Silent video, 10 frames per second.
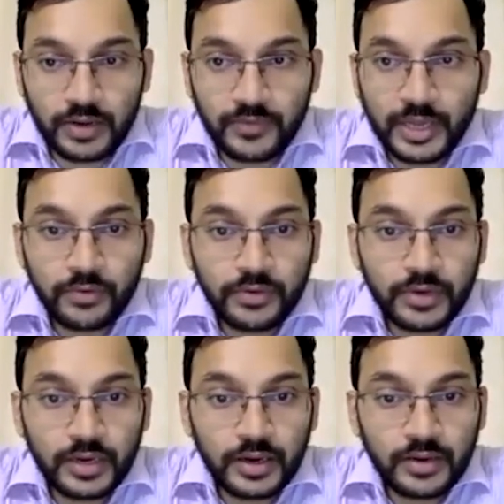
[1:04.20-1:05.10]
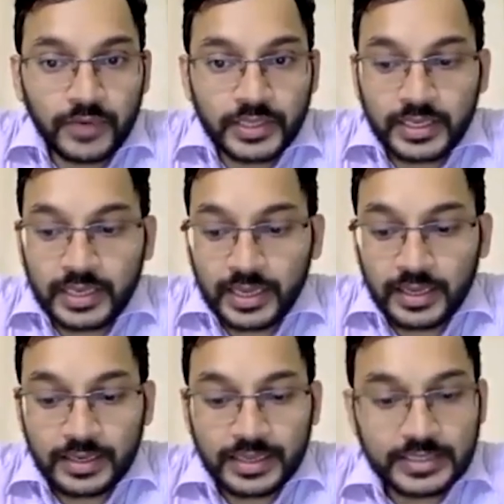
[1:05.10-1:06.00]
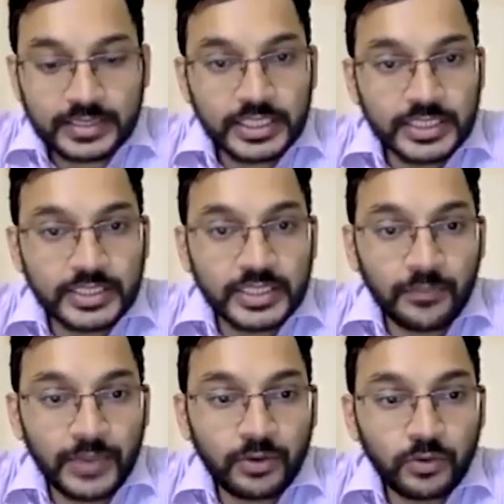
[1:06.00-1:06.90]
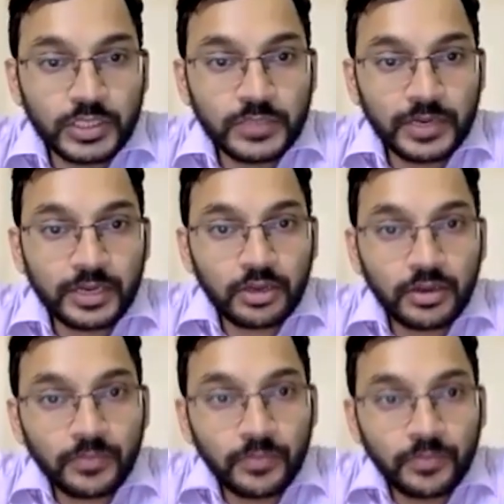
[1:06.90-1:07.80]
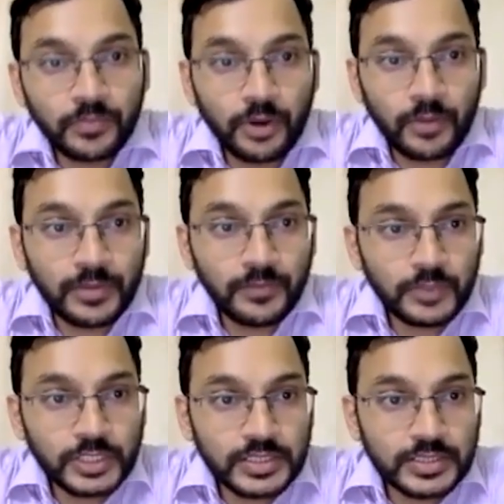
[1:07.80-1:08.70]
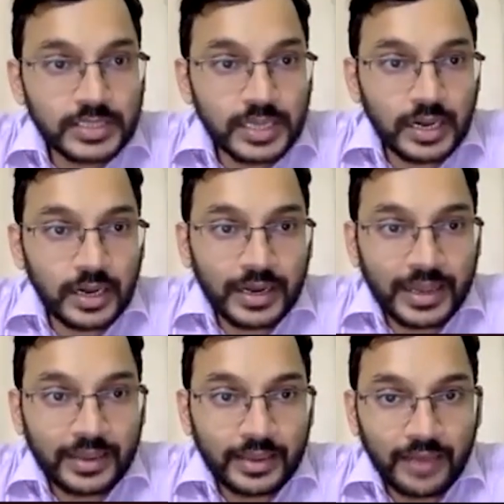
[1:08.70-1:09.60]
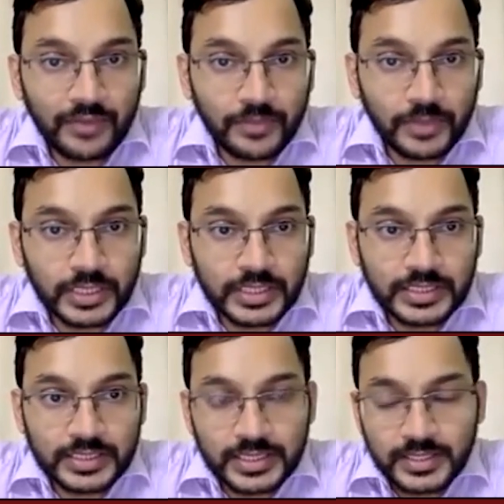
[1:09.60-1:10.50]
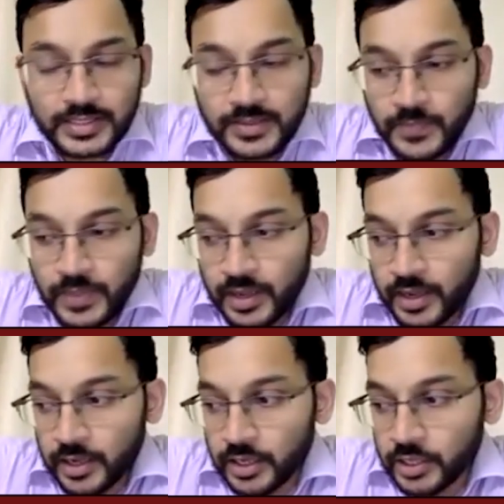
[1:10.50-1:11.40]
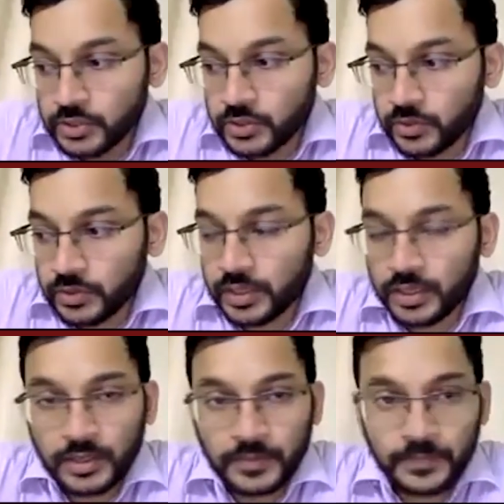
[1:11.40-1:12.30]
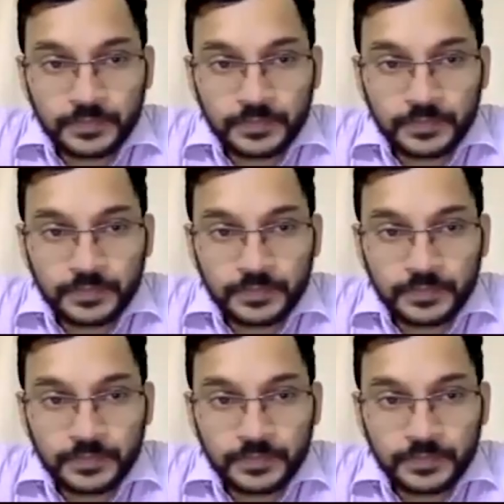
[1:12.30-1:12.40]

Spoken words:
without further delay, let's just jump into this particular problem, which is leg calve Perthes disease. So